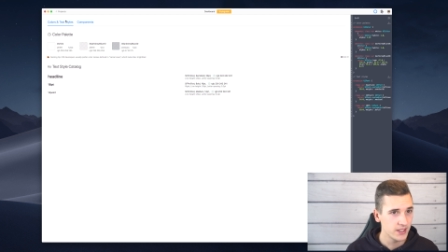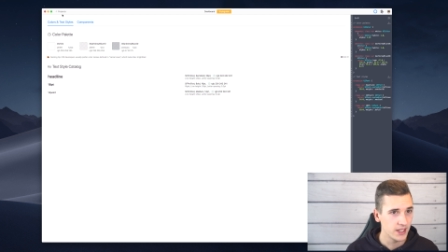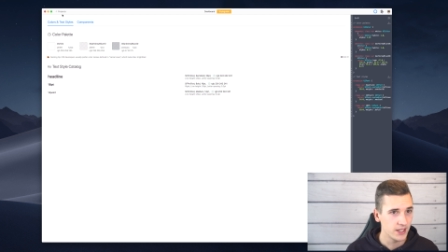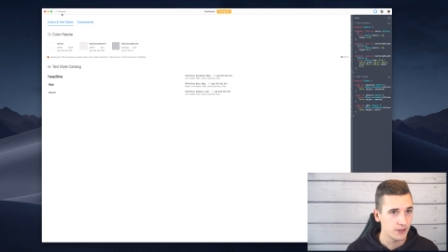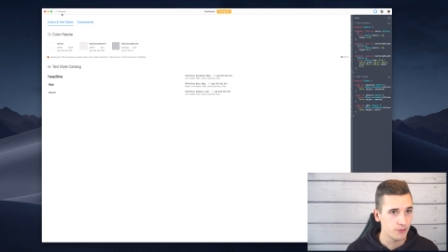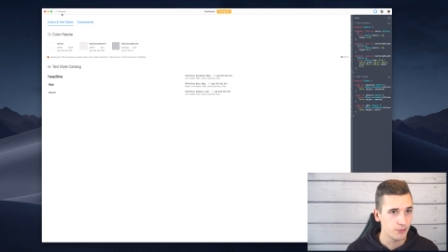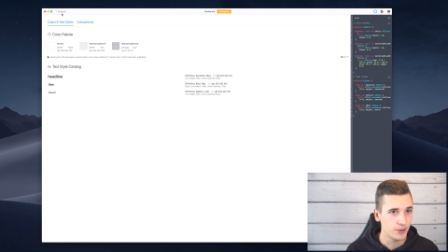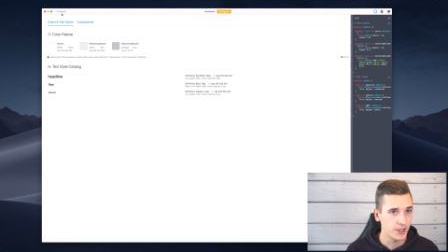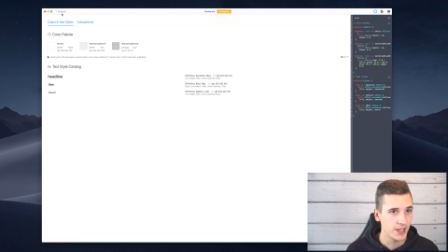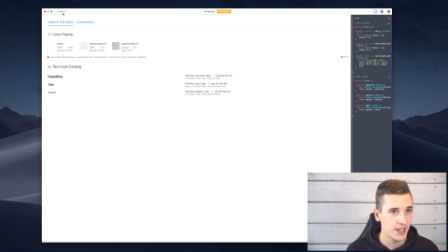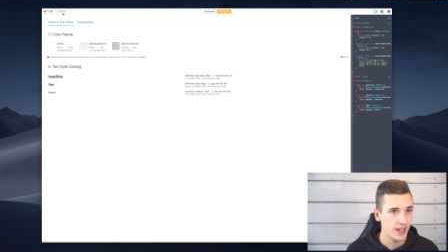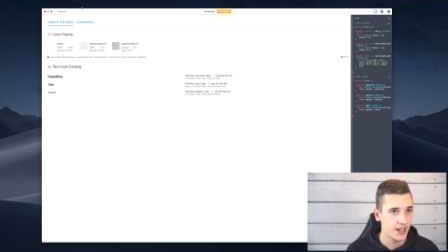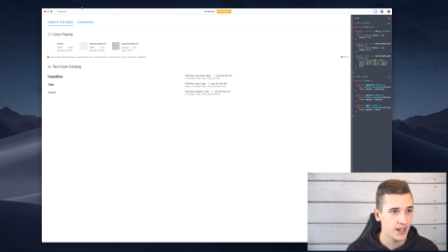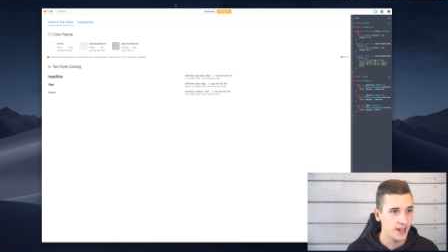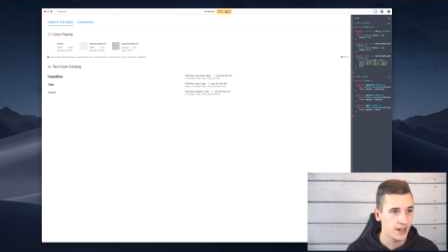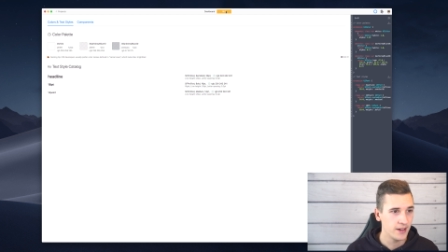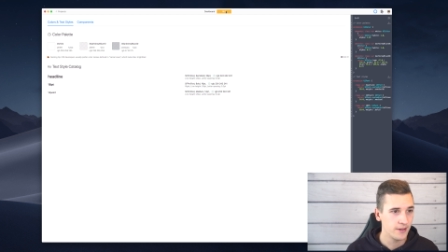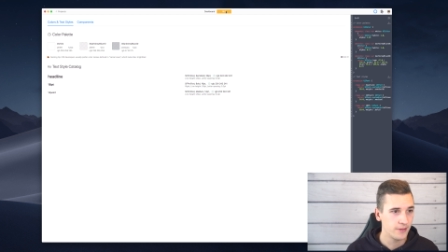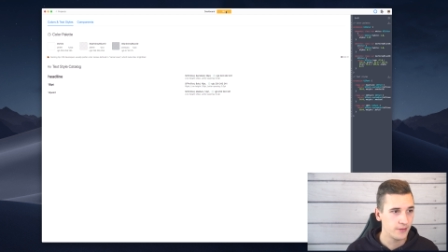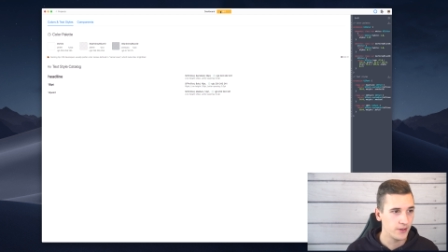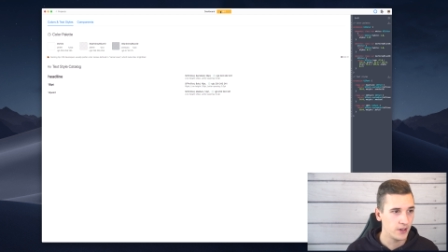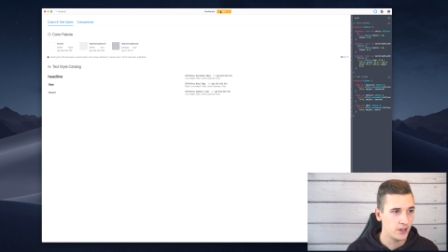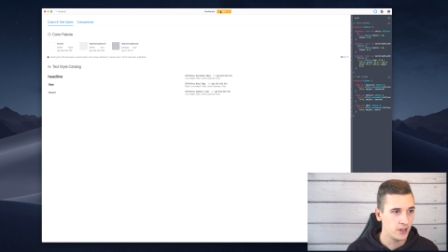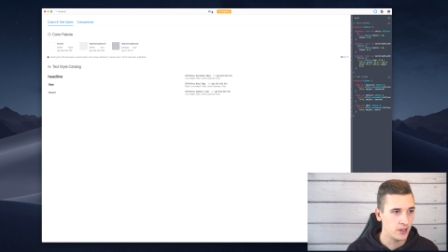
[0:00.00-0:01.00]
that we
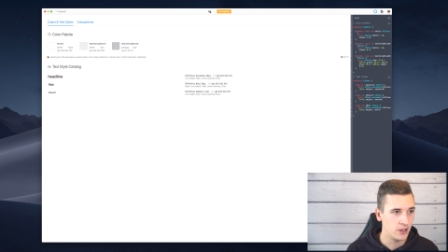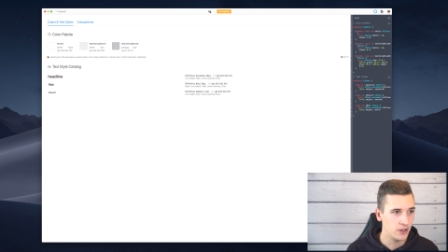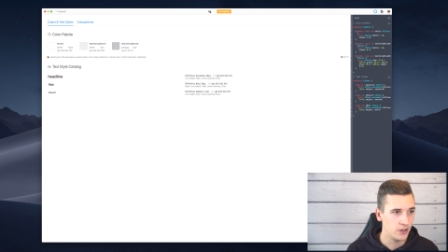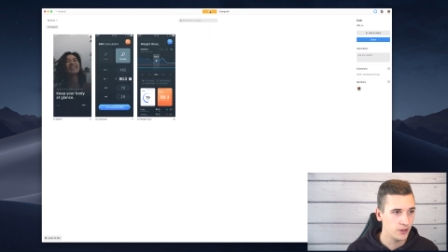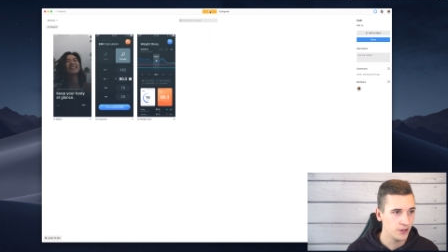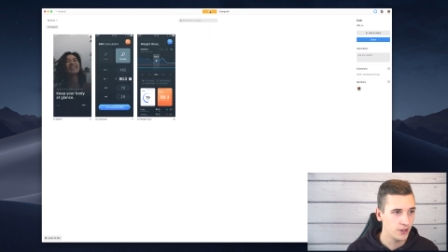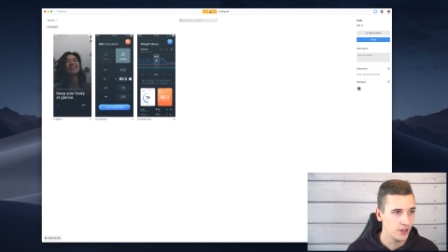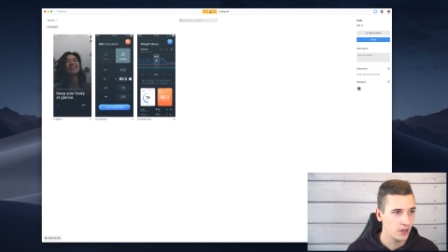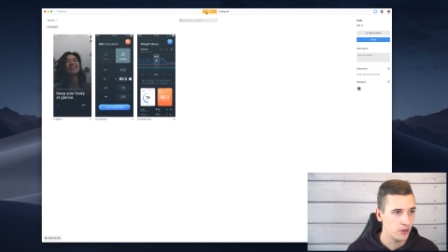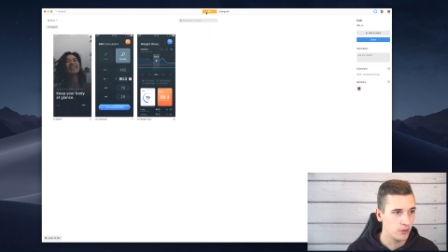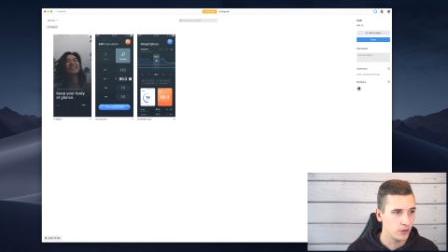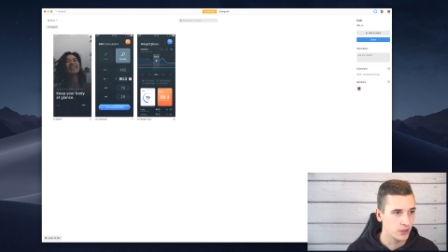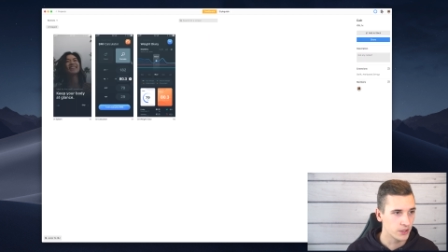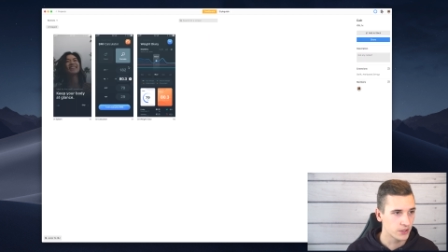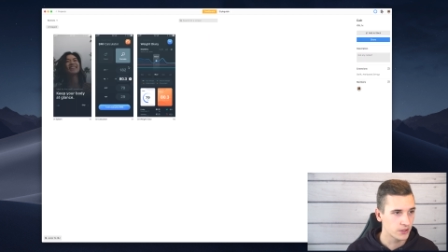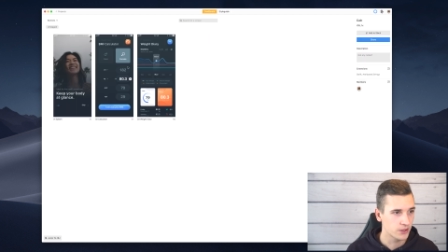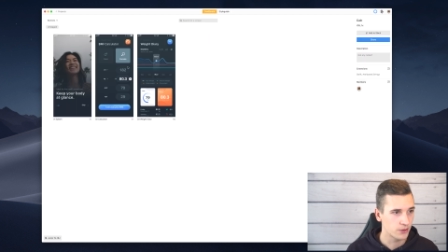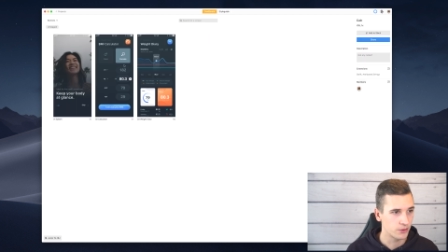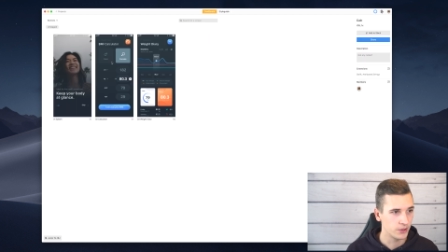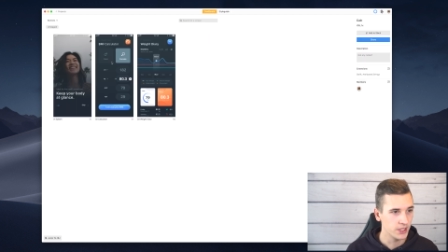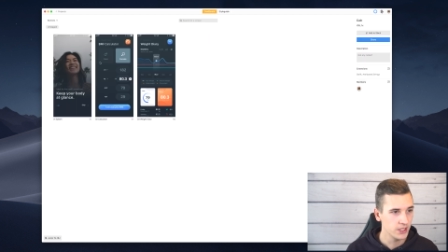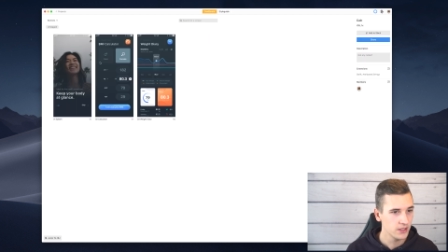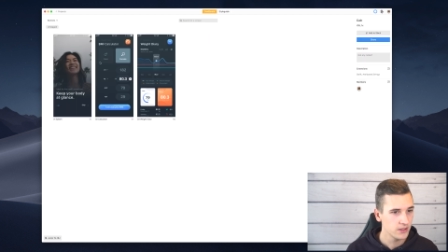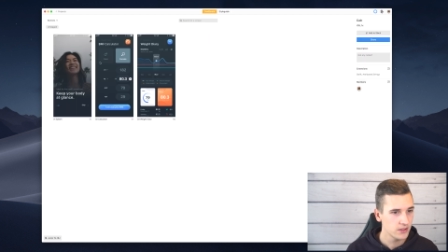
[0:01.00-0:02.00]
have uh, on our
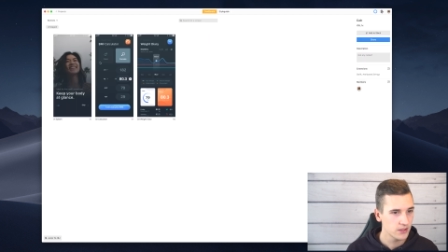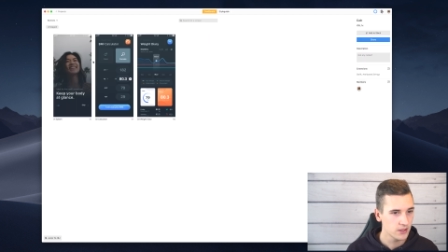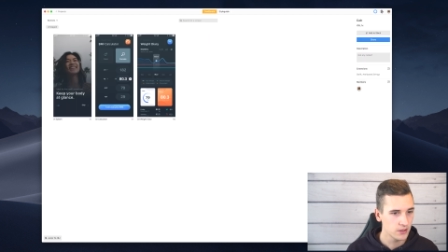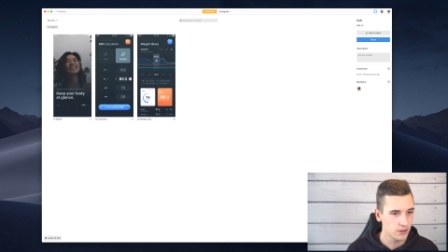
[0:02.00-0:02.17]
screens.